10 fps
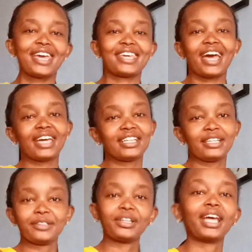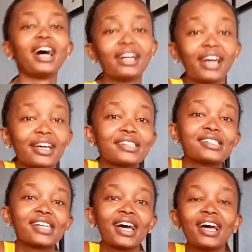Yay! Yeah,
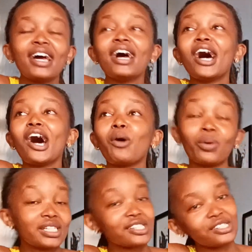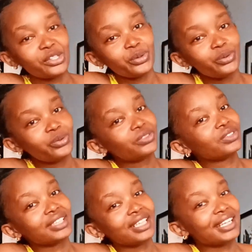guys, what is new
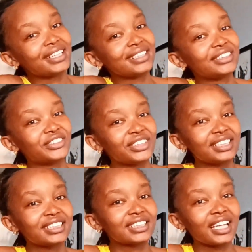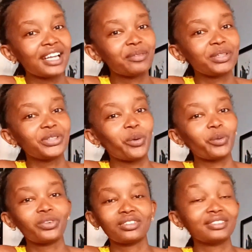in these streets? Let me
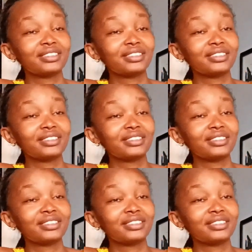know.